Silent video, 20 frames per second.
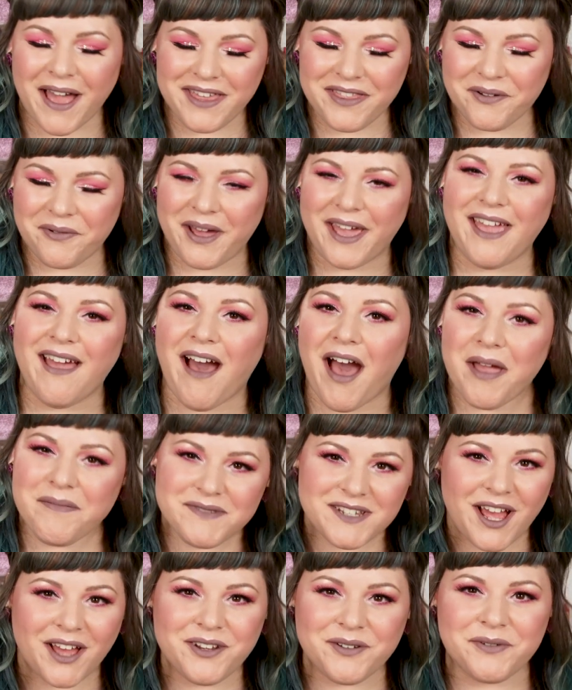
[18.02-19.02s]
By the way, I'm
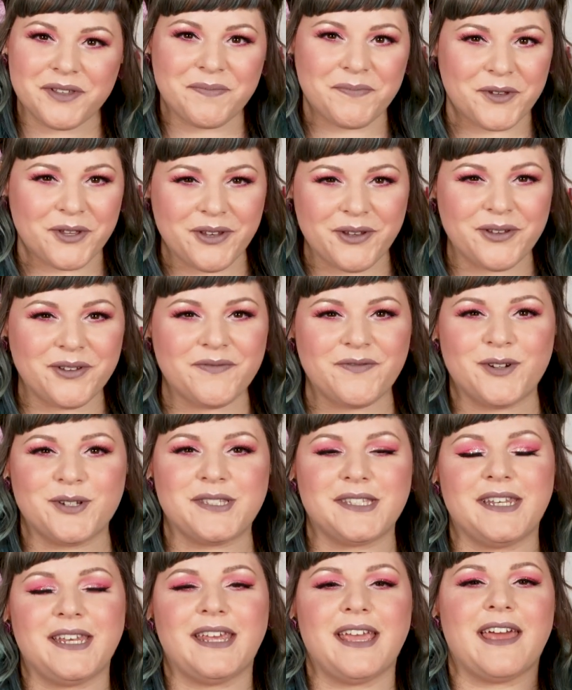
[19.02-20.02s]
Donna with Beauty
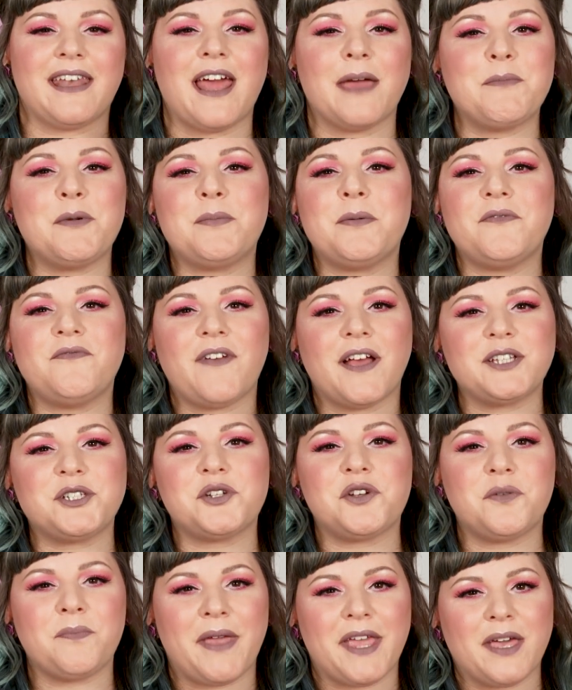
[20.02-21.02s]
University, and I'm a
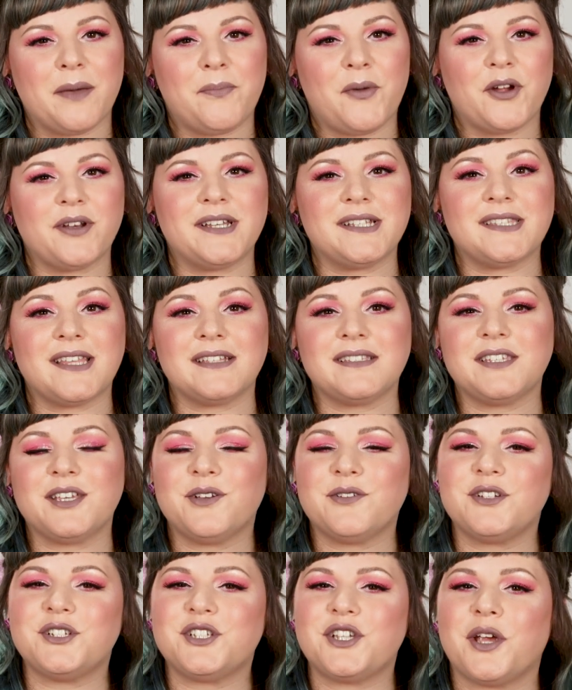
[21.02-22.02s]
professional makeup artist that's
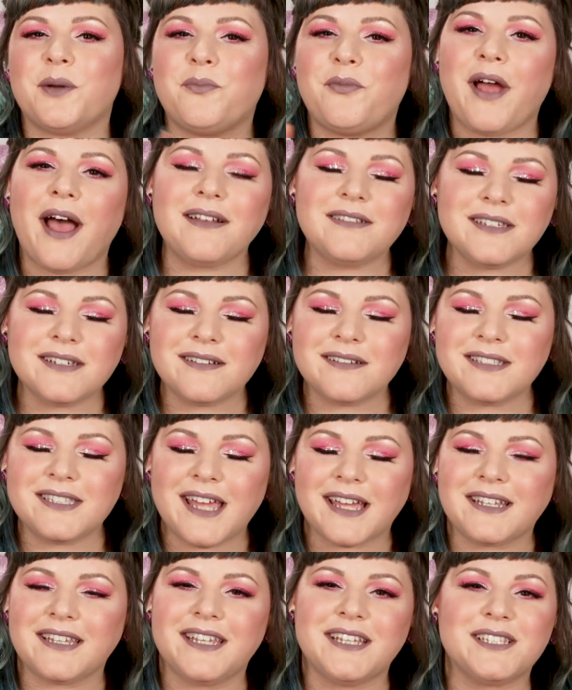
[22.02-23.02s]
here to share practical
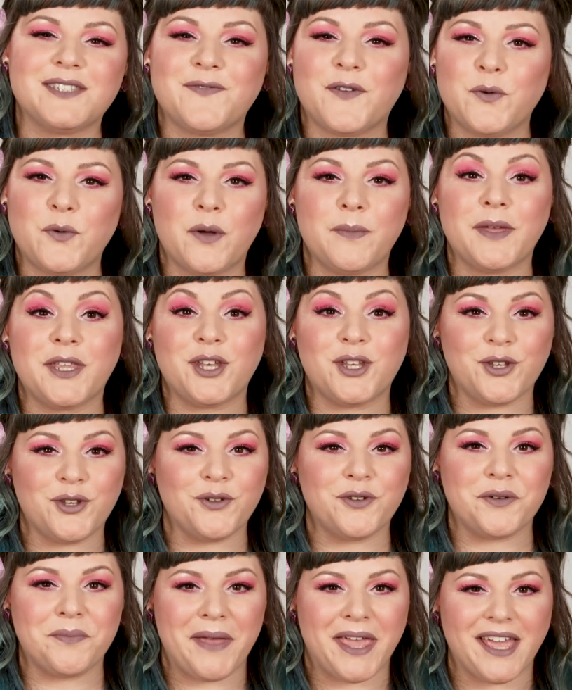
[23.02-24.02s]
techniques for women
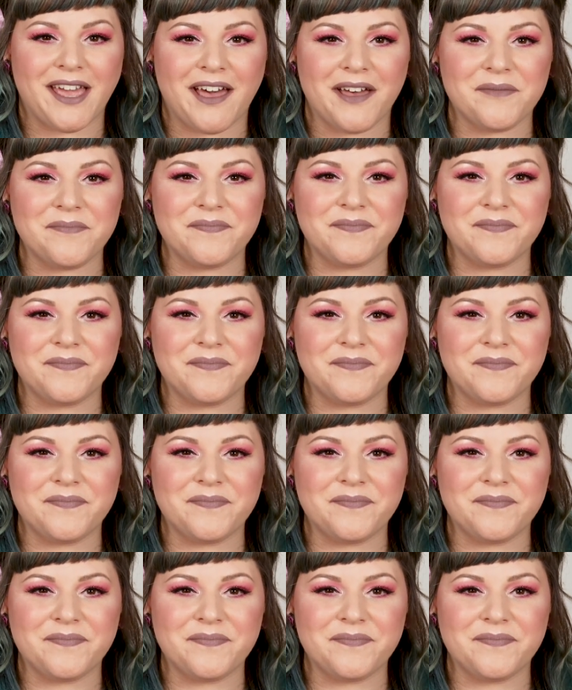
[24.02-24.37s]
new to makeup.